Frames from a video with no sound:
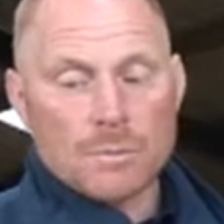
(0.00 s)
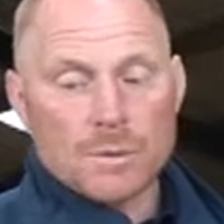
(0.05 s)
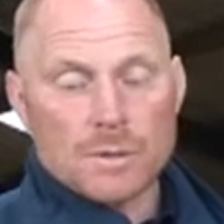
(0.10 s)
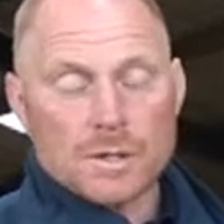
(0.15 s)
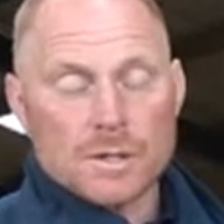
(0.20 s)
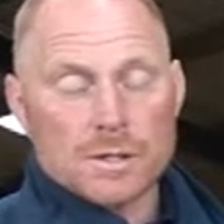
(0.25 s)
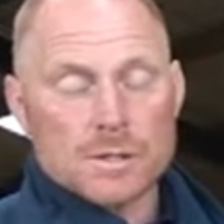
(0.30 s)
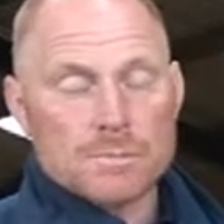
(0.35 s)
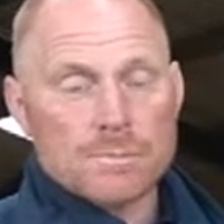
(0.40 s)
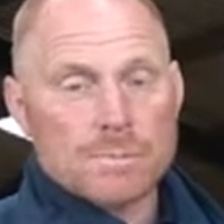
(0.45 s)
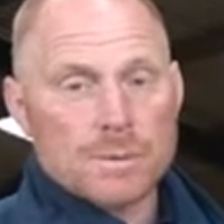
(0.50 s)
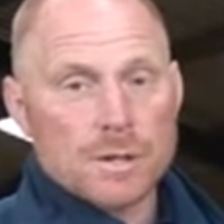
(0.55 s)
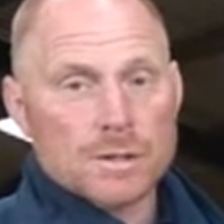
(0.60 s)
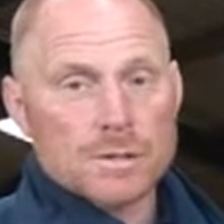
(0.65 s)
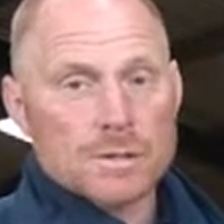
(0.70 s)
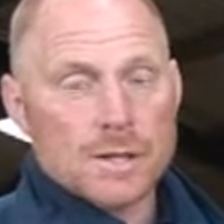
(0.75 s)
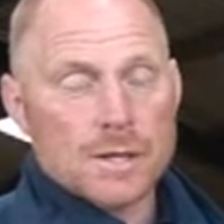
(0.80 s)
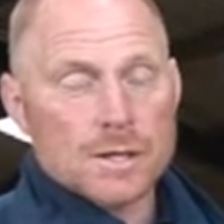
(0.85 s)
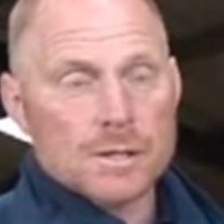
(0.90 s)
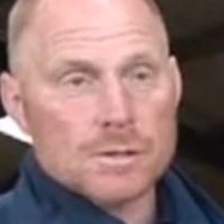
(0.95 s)
We did some
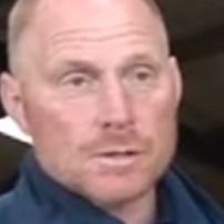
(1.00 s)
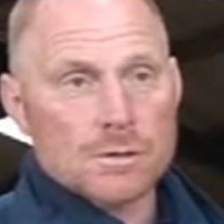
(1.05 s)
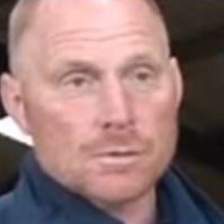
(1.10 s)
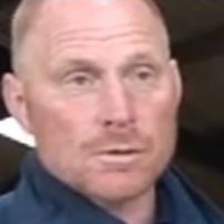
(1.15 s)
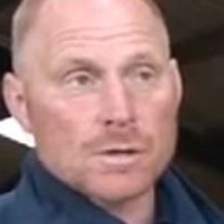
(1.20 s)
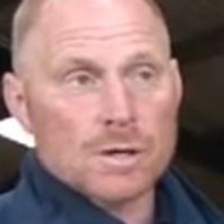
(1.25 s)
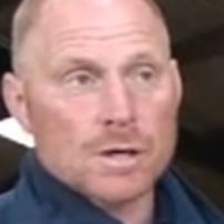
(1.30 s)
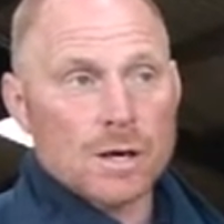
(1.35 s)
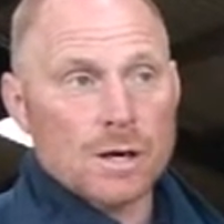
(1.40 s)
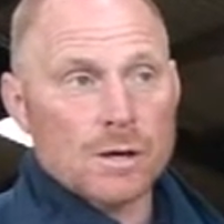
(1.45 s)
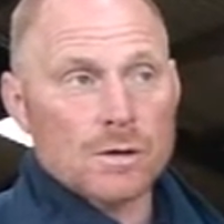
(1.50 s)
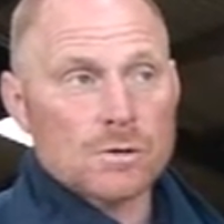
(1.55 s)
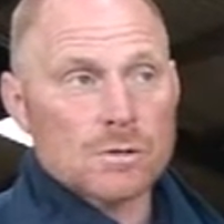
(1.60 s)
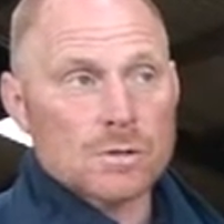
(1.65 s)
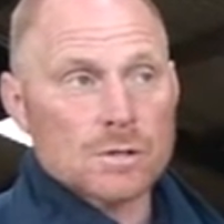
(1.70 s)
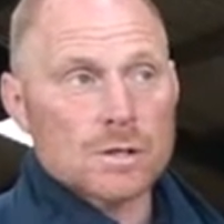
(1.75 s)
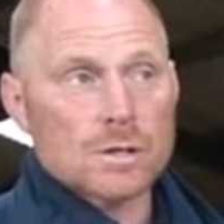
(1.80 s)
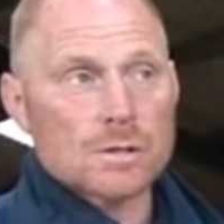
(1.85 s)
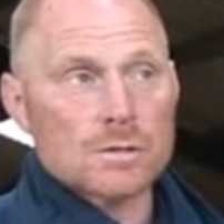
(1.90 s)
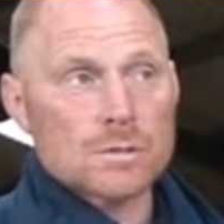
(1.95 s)
blood tests on the
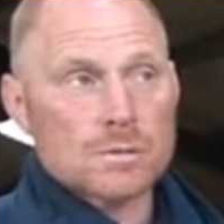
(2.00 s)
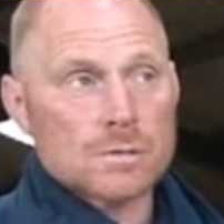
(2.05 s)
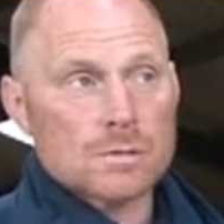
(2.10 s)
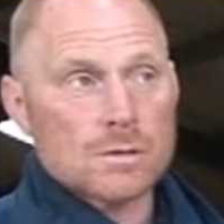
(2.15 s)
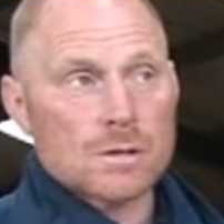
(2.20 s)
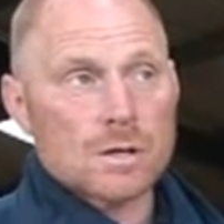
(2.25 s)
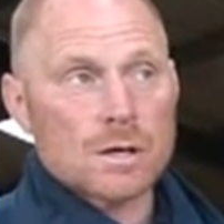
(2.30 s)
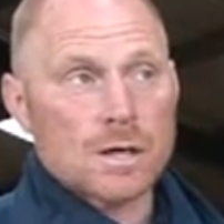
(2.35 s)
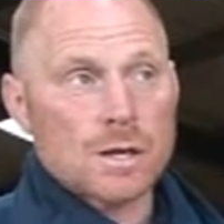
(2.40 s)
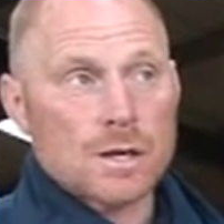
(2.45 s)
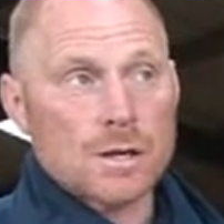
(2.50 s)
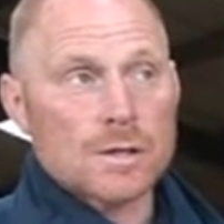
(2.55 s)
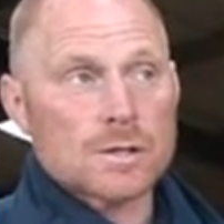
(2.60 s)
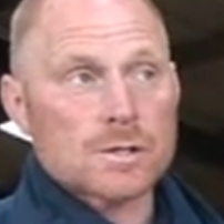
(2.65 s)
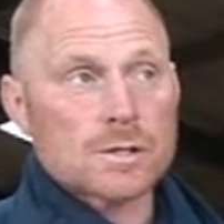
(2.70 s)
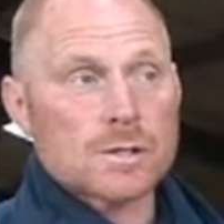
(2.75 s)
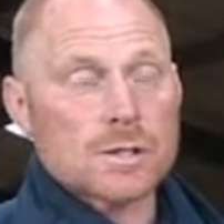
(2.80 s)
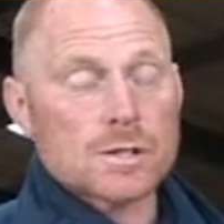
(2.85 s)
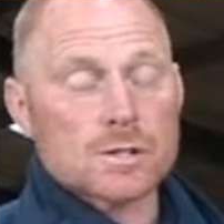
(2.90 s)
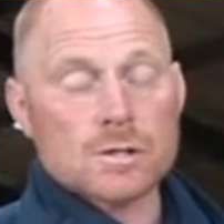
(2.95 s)
cows that
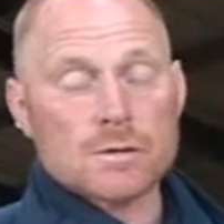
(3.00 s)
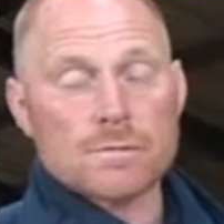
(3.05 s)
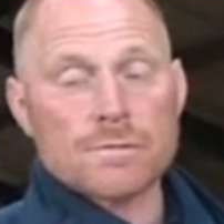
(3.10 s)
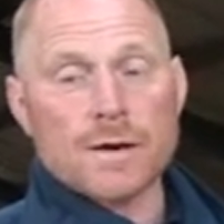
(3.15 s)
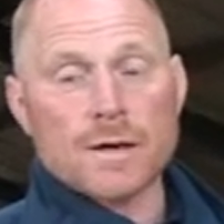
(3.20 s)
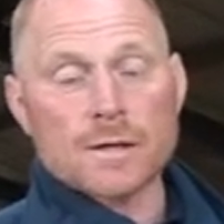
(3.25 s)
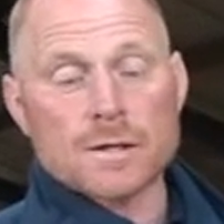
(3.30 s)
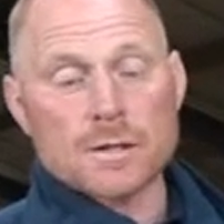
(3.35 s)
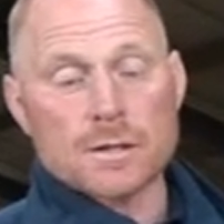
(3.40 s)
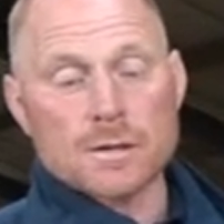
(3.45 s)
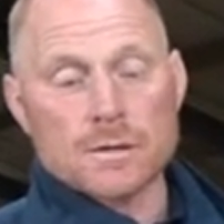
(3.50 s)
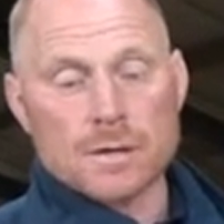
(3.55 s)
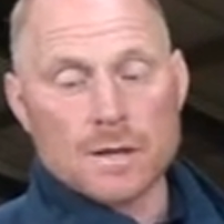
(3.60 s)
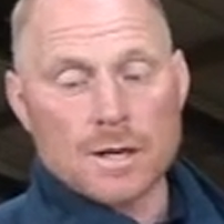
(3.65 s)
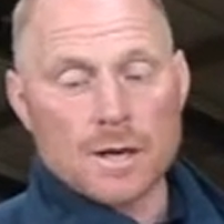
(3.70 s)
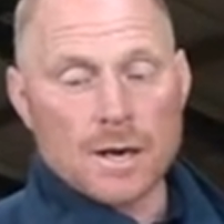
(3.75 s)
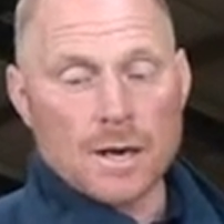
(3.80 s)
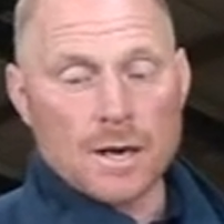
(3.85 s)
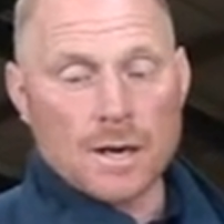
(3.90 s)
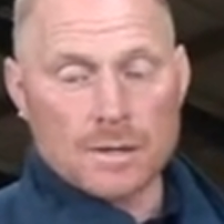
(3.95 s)
this condition affected,
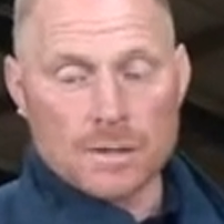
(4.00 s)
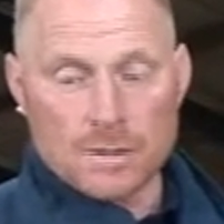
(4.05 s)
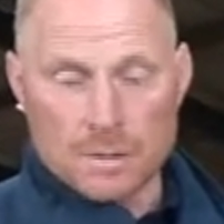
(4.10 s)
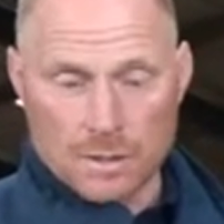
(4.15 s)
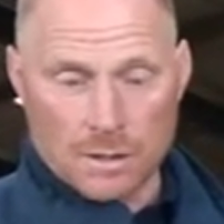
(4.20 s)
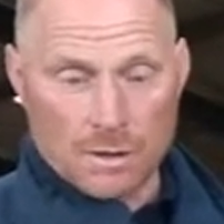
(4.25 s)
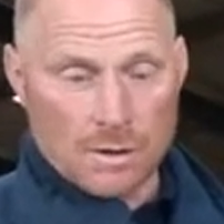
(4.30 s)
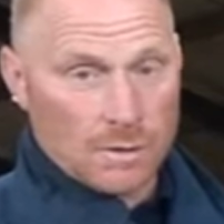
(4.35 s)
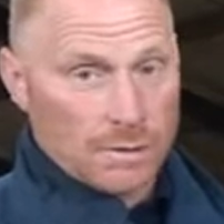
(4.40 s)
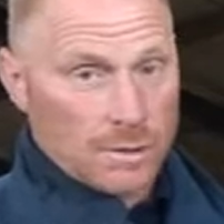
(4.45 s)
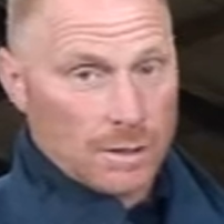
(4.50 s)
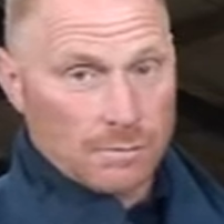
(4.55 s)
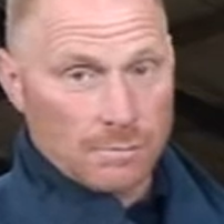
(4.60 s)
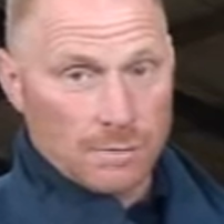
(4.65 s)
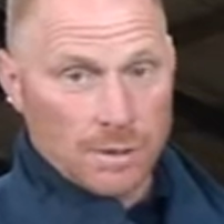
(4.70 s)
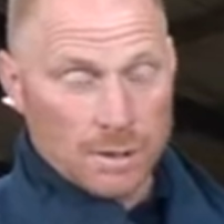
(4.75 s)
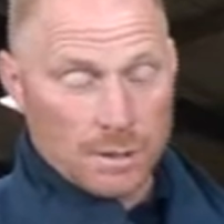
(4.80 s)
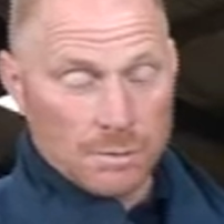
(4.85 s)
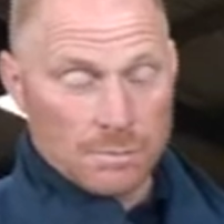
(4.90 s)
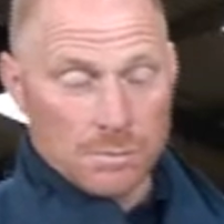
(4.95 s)
and the
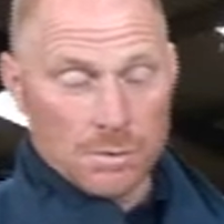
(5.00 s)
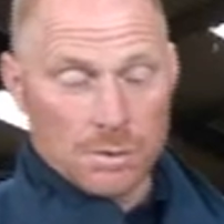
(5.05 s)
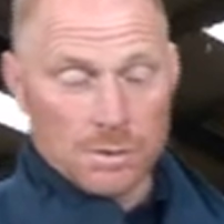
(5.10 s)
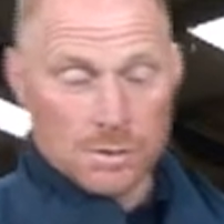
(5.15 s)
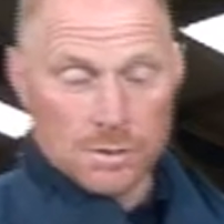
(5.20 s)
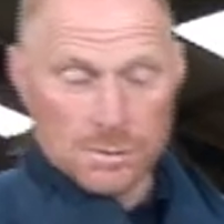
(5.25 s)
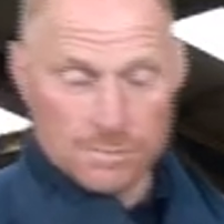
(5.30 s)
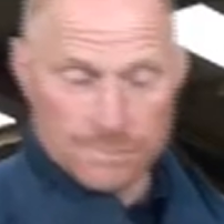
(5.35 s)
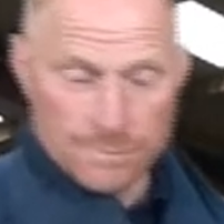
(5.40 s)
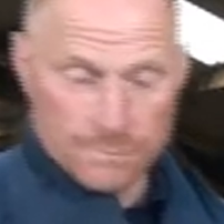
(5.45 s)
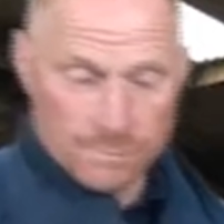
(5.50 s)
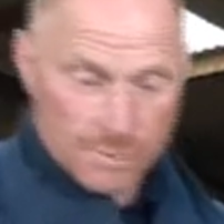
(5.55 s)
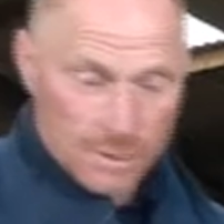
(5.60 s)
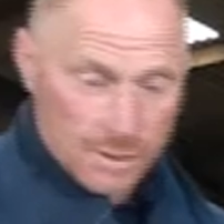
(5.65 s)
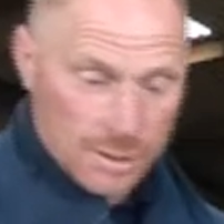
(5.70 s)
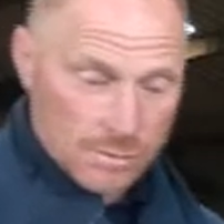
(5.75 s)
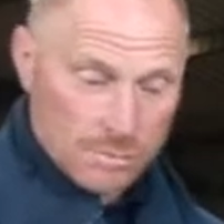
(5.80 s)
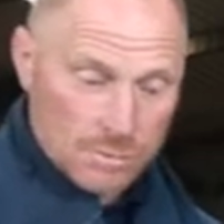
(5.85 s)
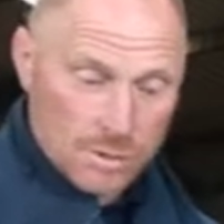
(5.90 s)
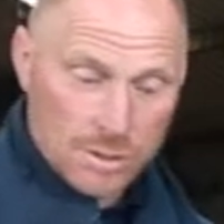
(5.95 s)
iodine reading was
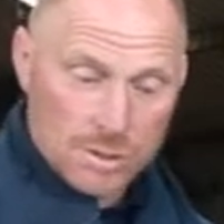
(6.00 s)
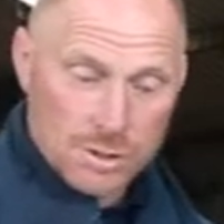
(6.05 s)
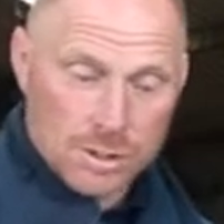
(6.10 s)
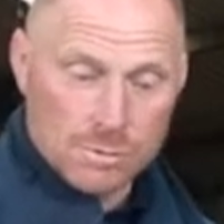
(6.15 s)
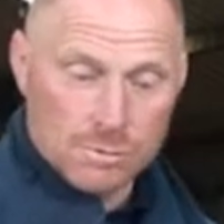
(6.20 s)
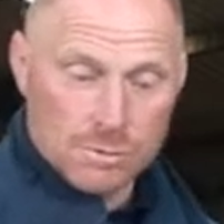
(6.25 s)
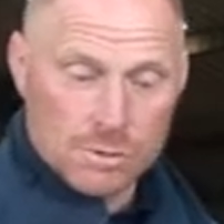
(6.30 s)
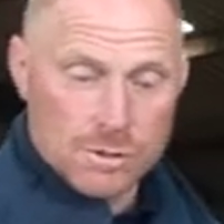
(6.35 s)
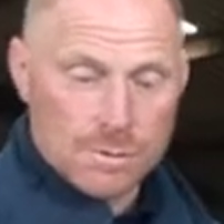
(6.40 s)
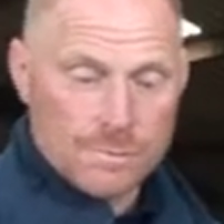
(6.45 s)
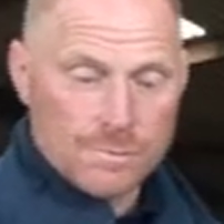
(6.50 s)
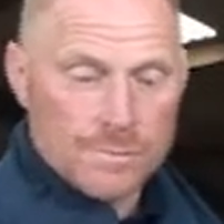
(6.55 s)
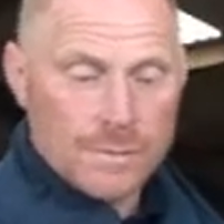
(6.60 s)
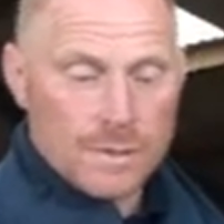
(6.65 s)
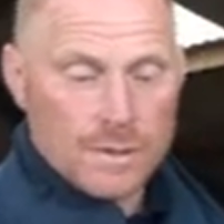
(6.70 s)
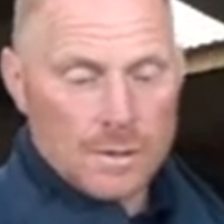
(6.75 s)
literally zilch.